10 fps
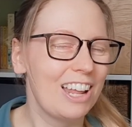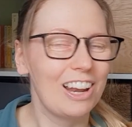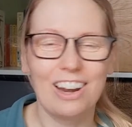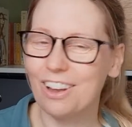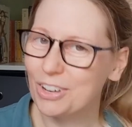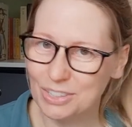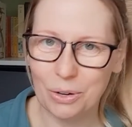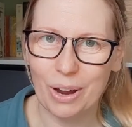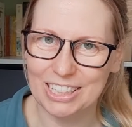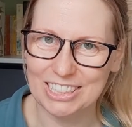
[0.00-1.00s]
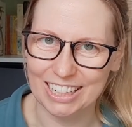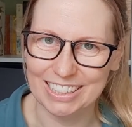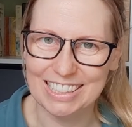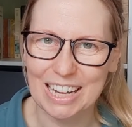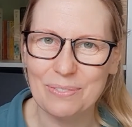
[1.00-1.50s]
lots of
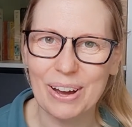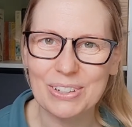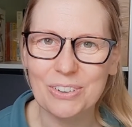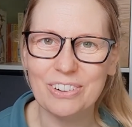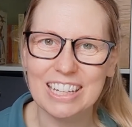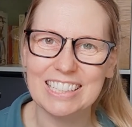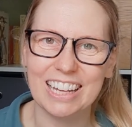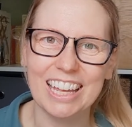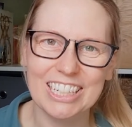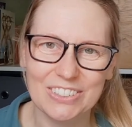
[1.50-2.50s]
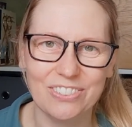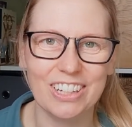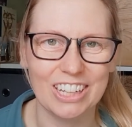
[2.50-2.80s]
questions about your research for,